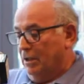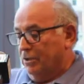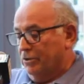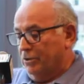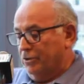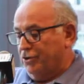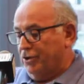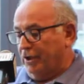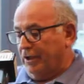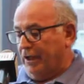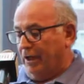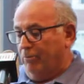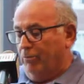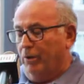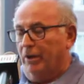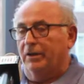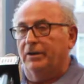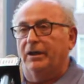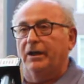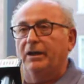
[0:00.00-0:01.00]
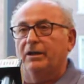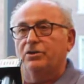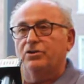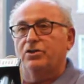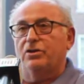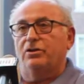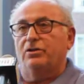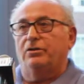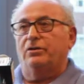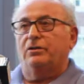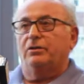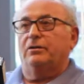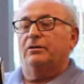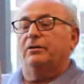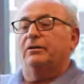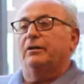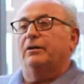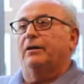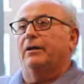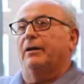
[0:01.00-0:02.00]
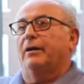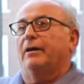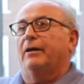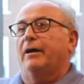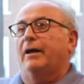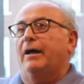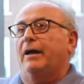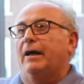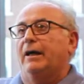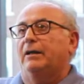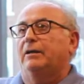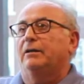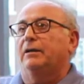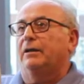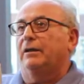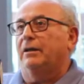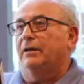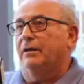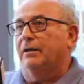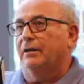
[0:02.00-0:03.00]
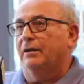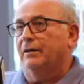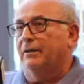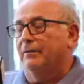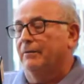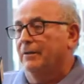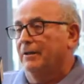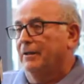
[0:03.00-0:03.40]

So she came one day and she had a